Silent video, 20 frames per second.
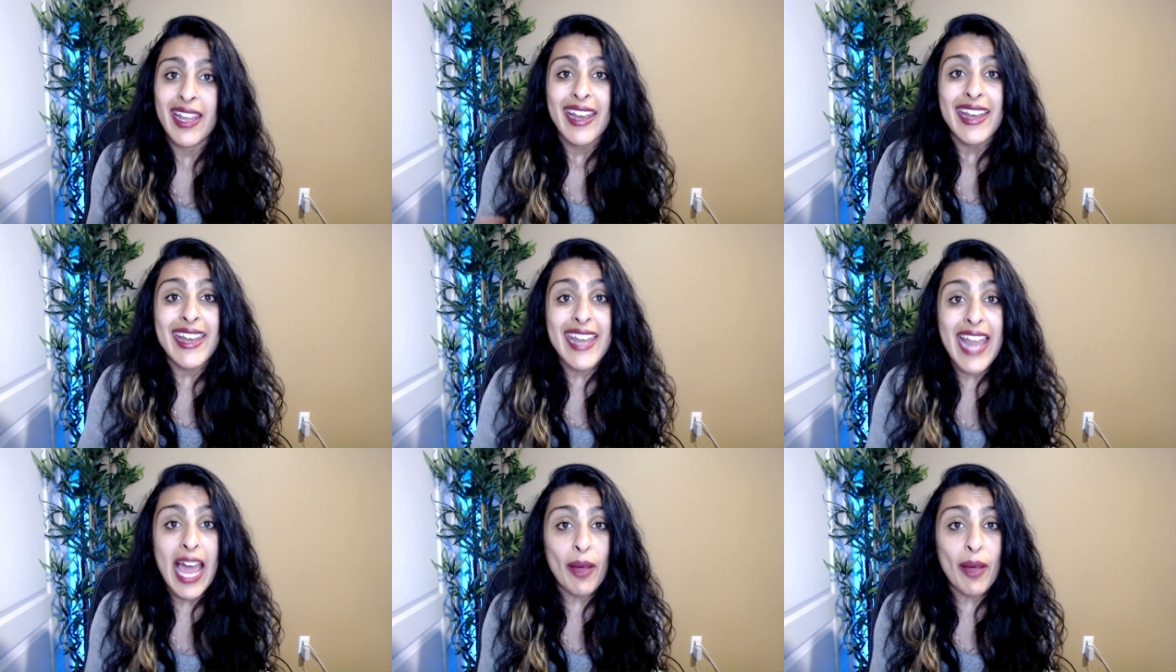
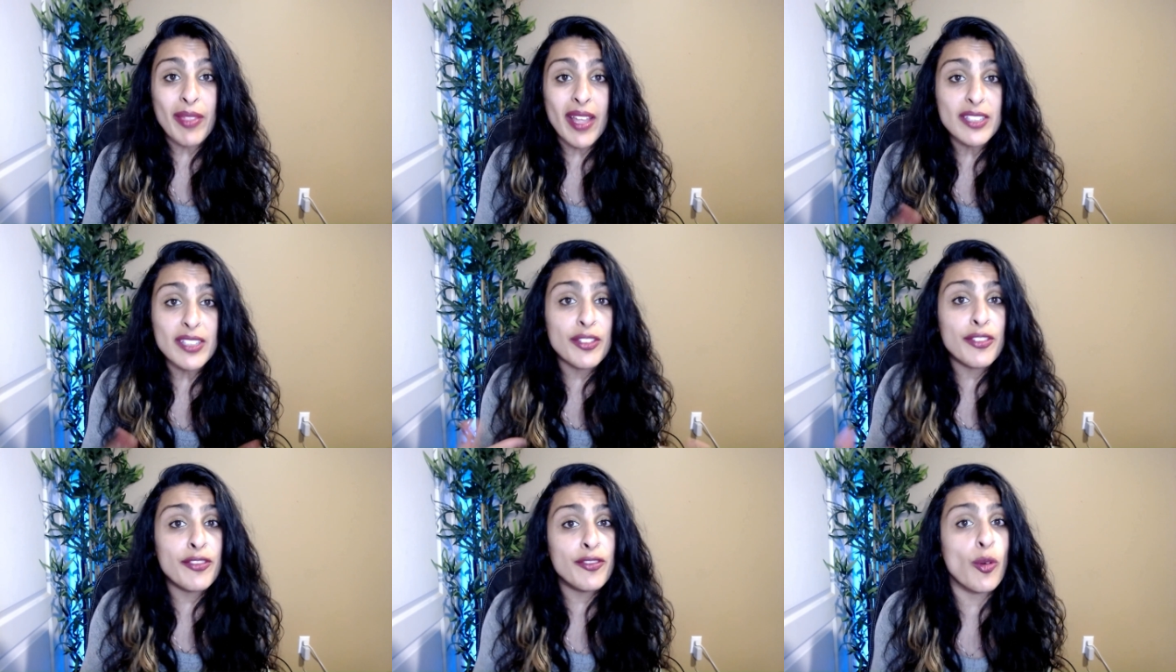Now
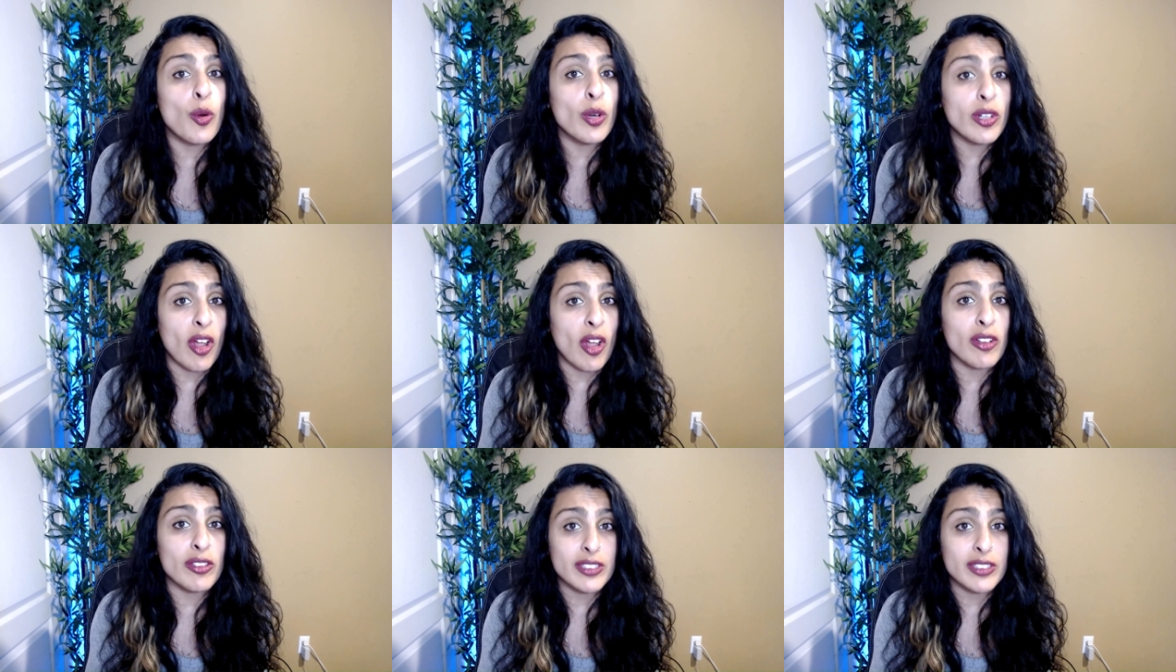that's four
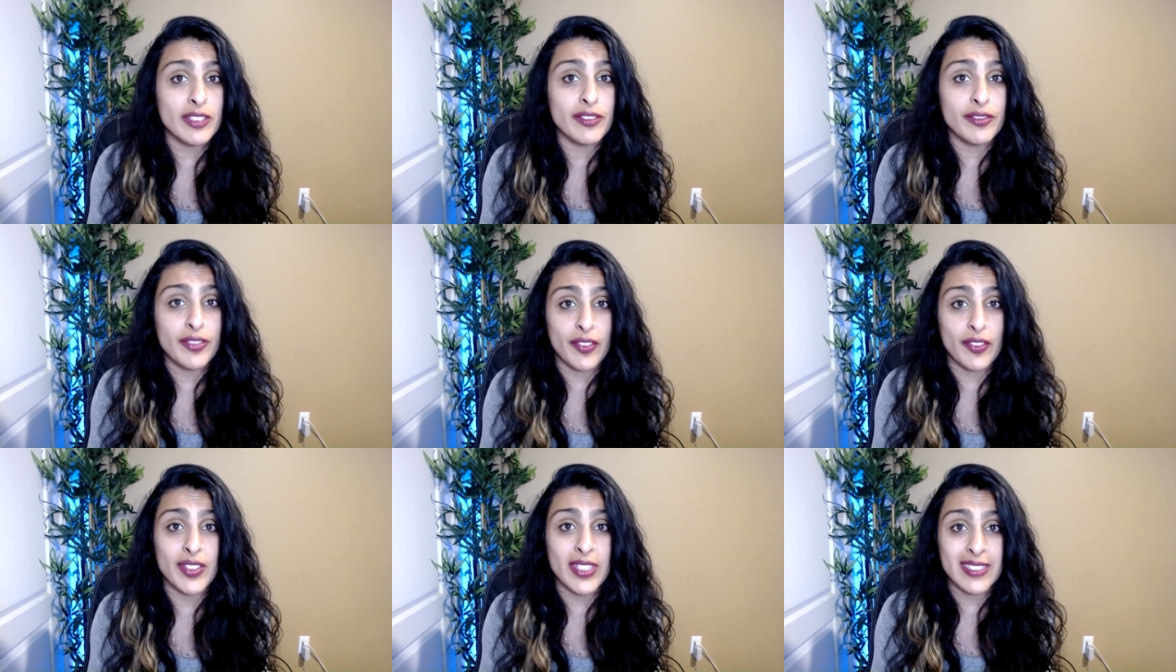dollars and
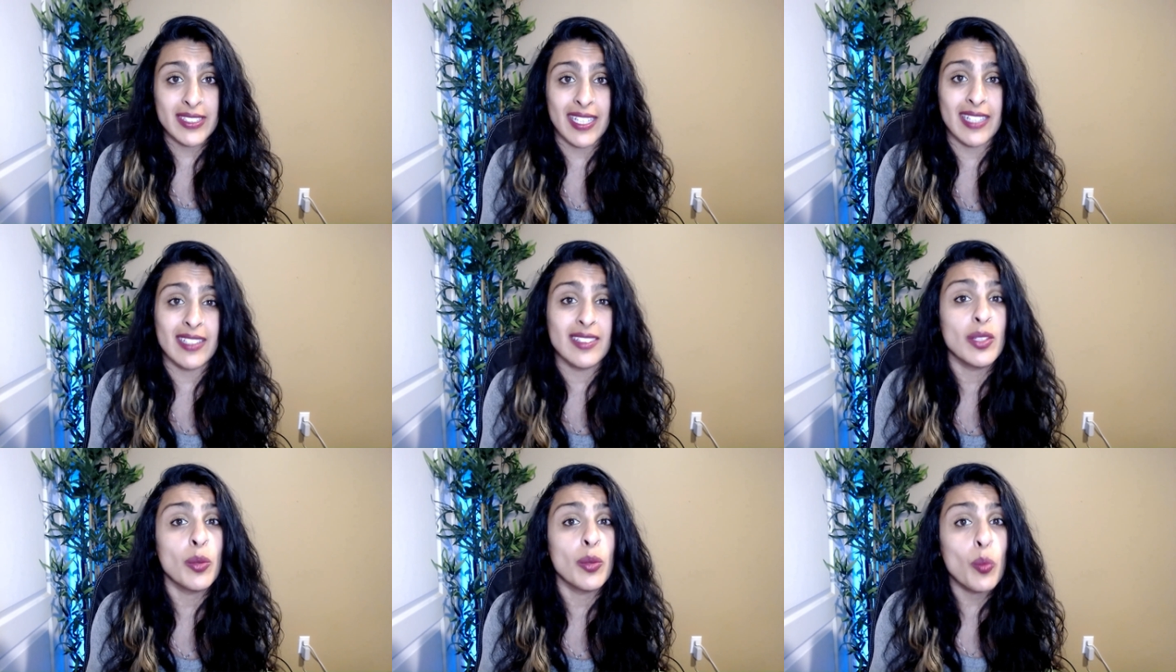fifty
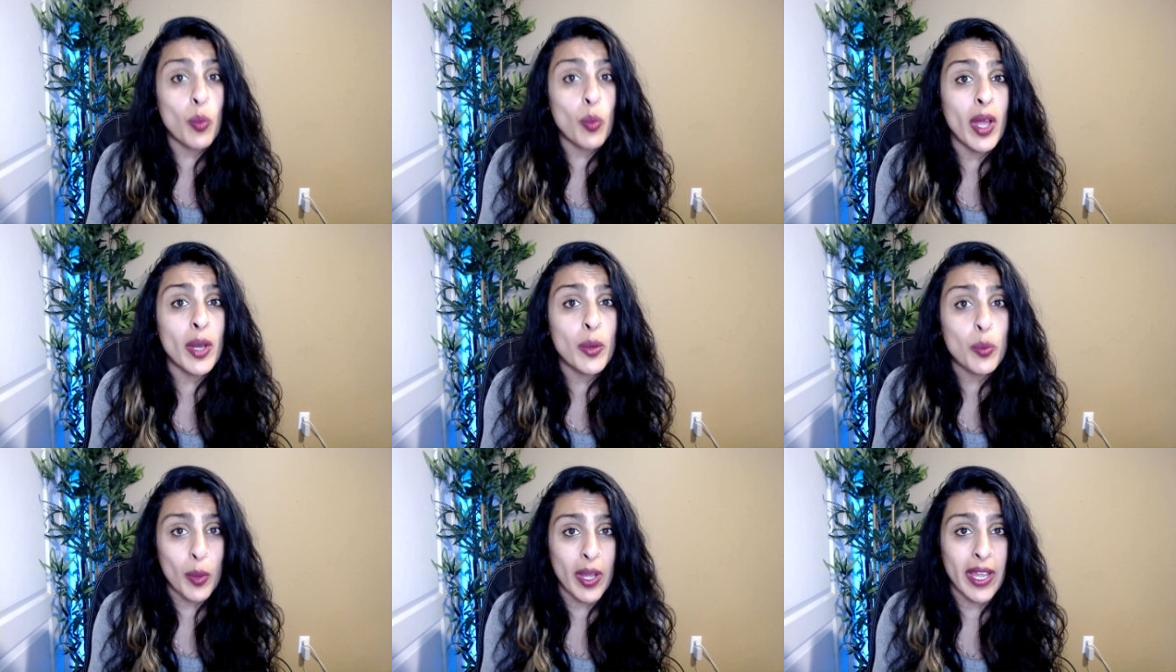cents
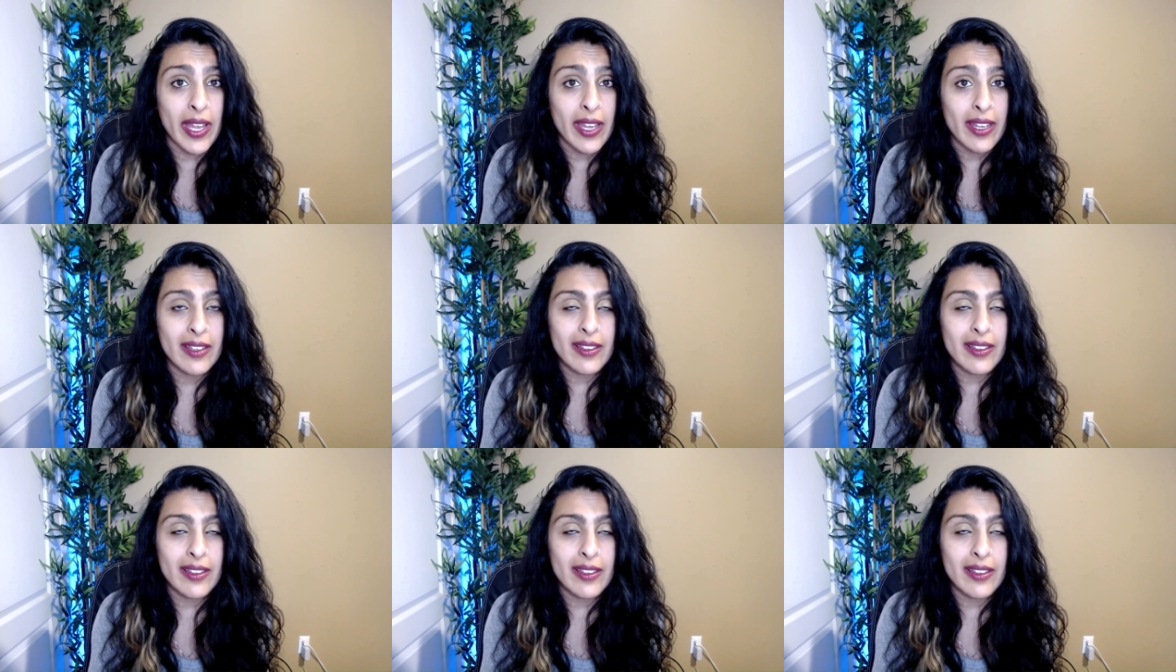one way.